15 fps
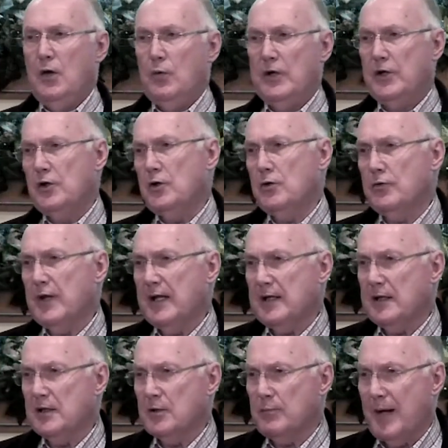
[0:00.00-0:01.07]
We know
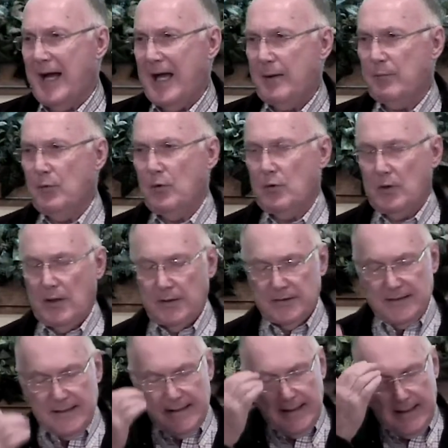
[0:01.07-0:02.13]
that in the Bible, a
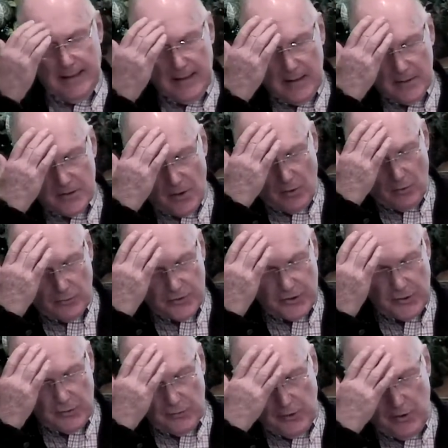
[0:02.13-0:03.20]
day is
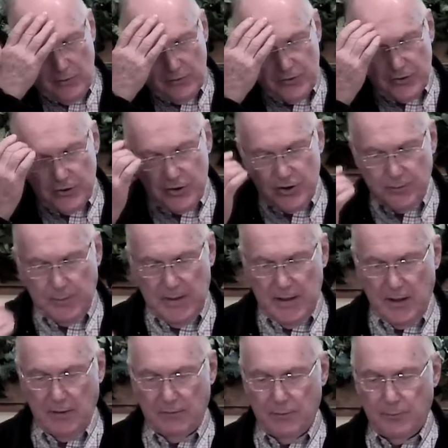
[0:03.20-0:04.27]
also used to
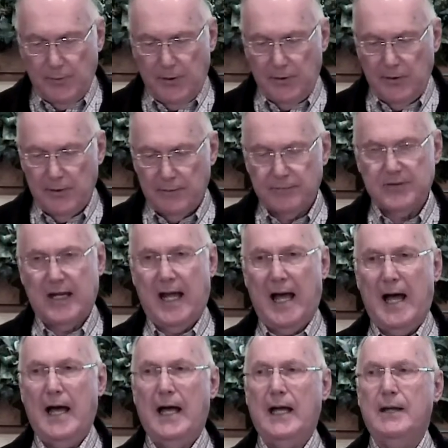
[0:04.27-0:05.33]
speak of a period of
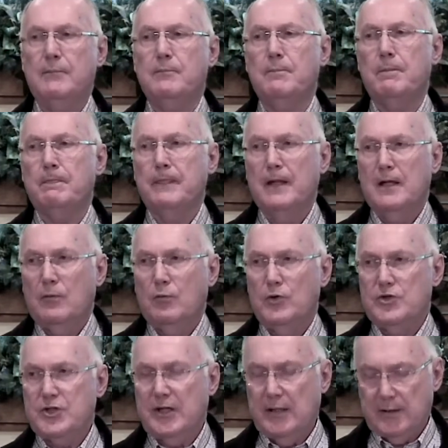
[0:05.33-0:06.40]
time
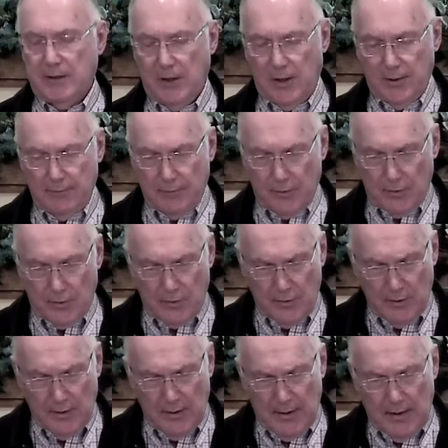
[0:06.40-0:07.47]
which can
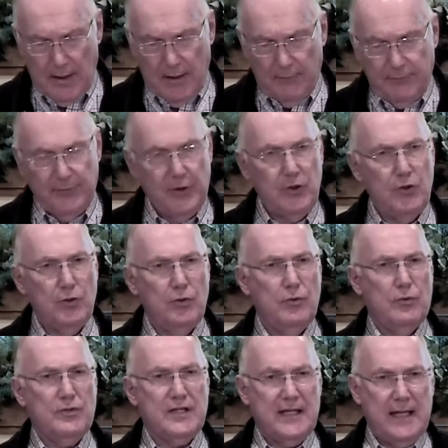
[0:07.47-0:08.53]
cover a
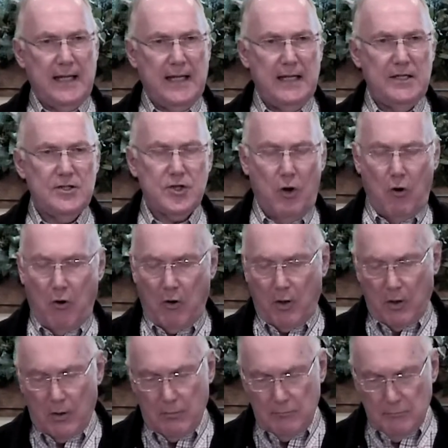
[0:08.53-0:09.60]
few days
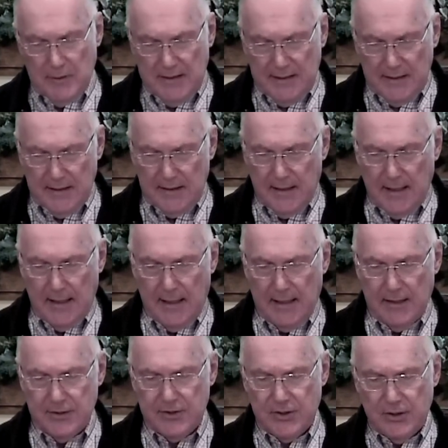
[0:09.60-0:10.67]
or many
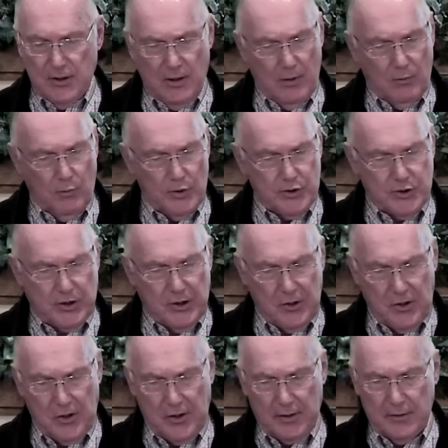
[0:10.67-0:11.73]
days, which
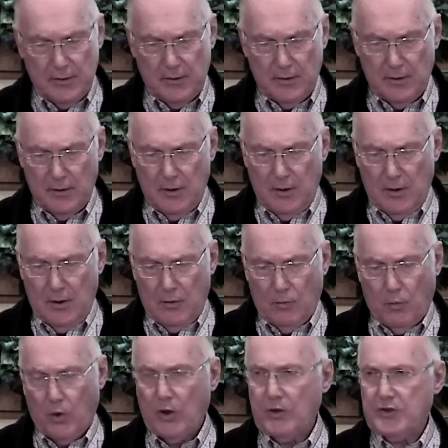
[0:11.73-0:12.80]
God
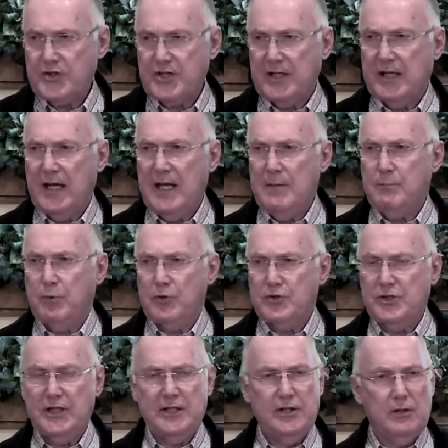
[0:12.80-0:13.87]
works in a
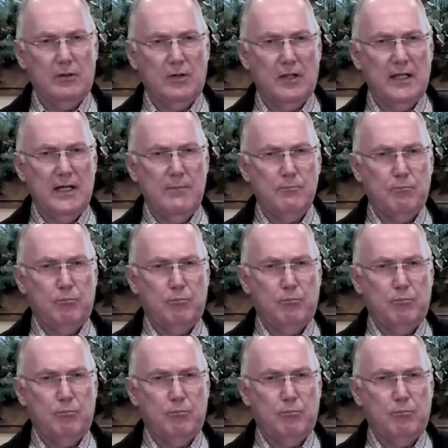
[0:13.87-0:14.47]
particularly